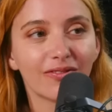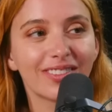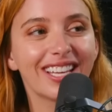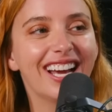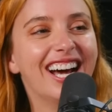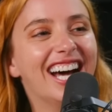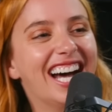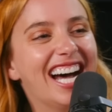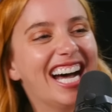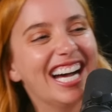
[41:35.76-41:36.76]
No.
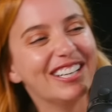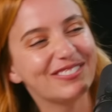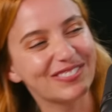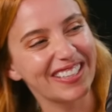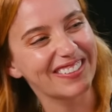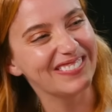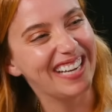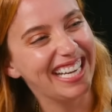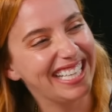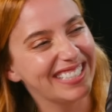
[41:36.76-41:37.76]
Flick
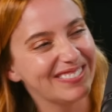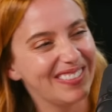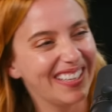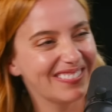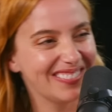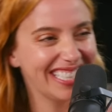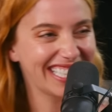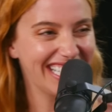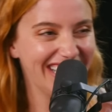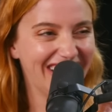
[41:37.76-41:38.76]
my ear, make me
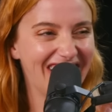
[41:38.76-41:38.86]
come.